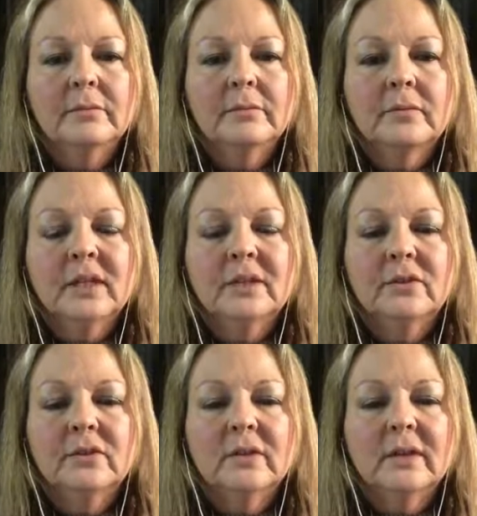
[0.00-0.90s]
And you
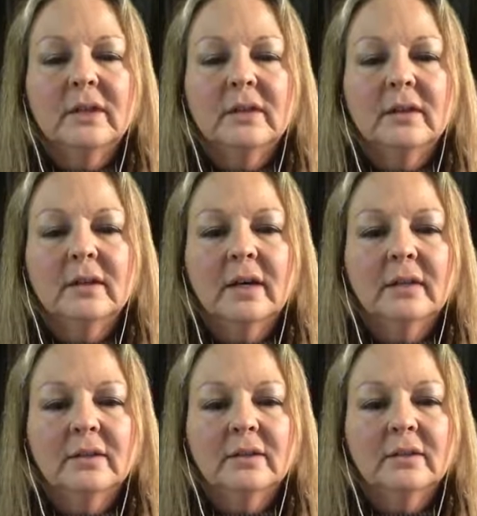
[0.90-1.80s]
see the
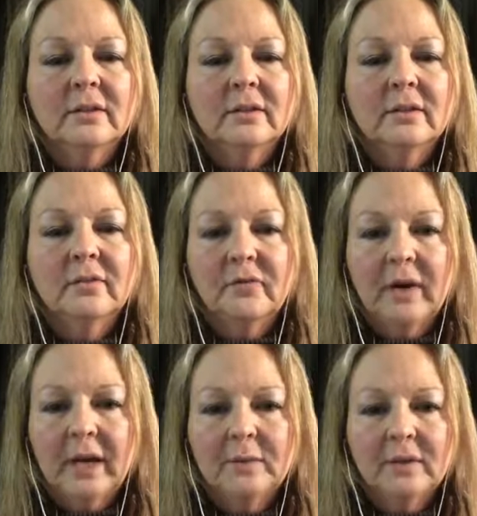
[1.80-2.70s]
colors, the
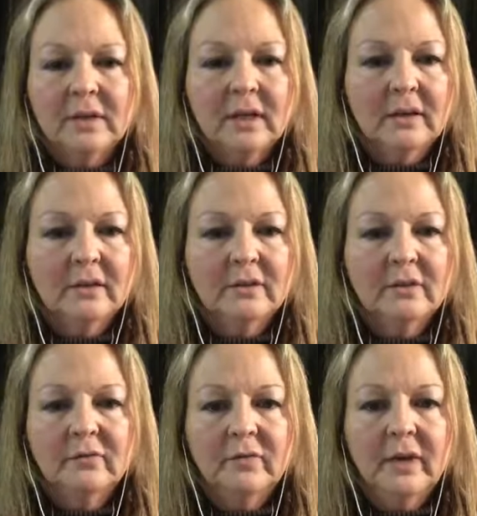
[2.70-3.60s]
vibrant colors of
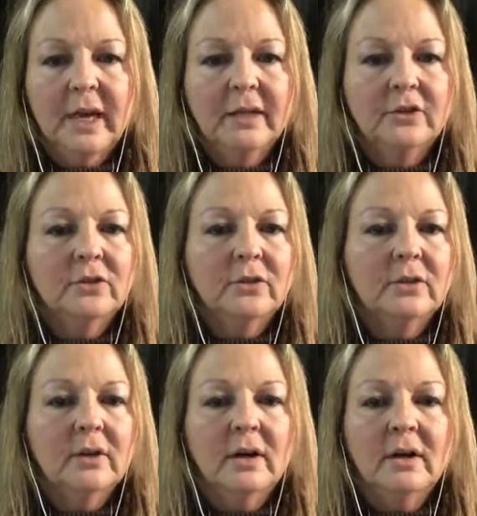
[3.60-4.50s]
nature
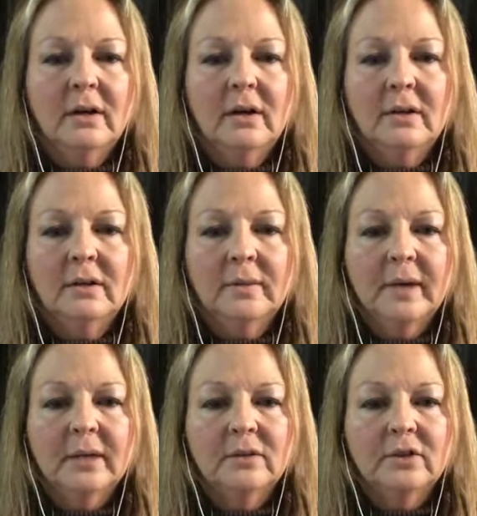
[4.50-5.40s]
all
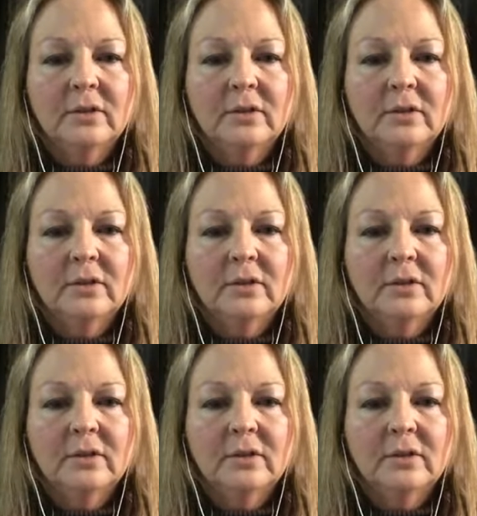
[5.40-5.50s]
around you.